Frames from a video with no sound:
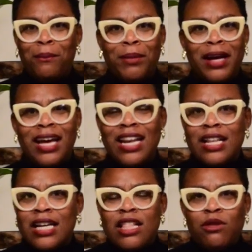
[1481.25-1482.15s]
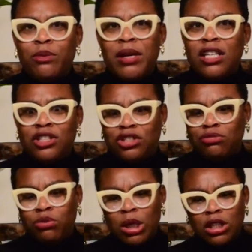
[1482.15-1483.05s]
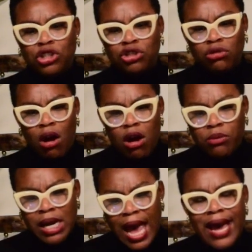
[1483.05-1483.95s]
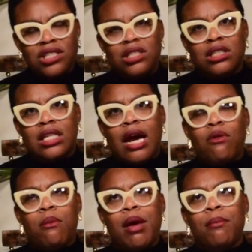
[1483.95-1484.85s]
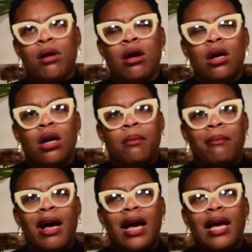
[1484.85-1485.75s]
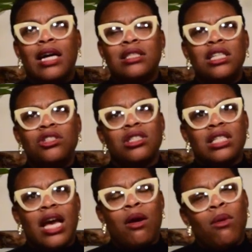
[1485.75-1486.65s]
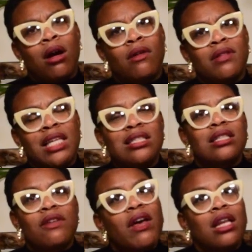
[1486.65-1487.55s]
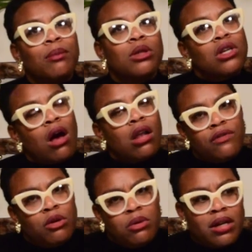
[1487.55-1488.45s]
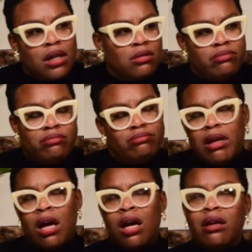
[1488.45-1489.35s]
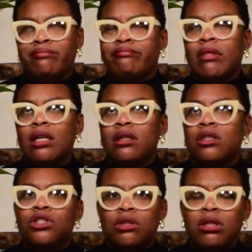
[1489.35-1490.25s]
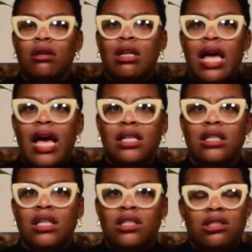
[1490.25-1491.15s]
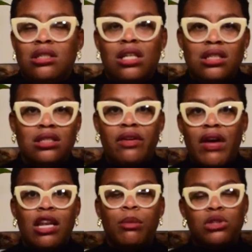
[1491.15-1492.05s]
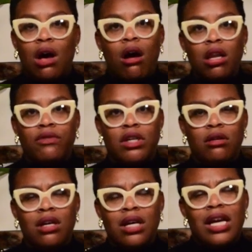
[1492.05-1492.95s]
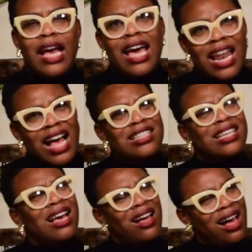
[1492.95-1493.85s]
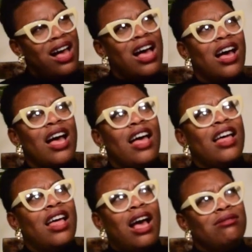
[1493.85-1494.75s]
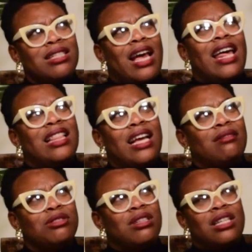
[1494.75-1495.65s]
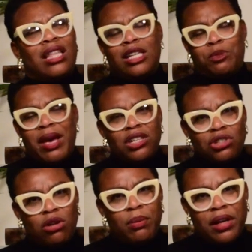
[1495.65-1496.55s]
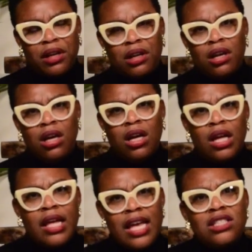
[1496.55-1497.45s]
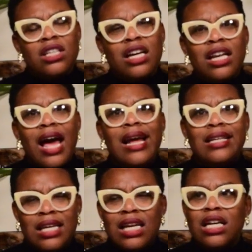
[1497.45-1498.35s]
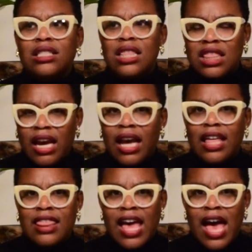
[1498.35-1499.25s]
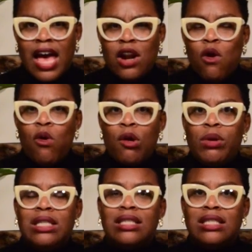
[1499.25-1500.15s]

But it would be these really strong reactions. And I remember my teacher saying, well, this is available to all of you. We're in studio class. And she said, this is available to all of you. And I said, I was like, I didn't think I was doing anything special, but it's a good idea to think that when we